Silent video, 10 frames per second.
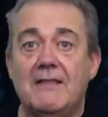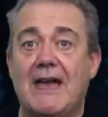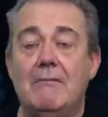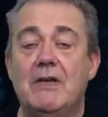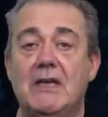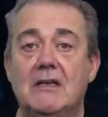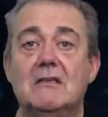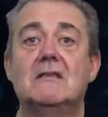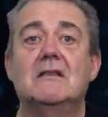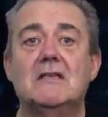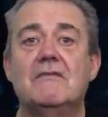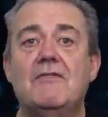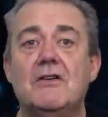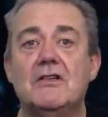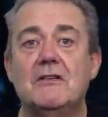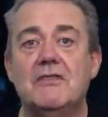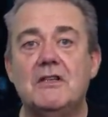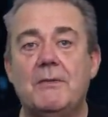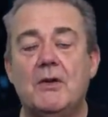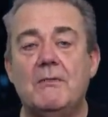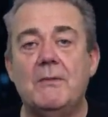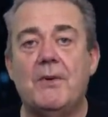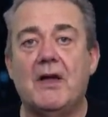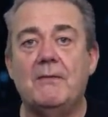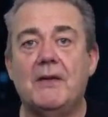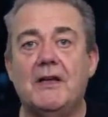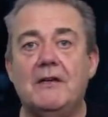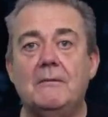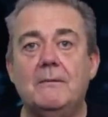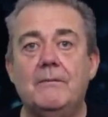That means it's a function of the deployment pipeline.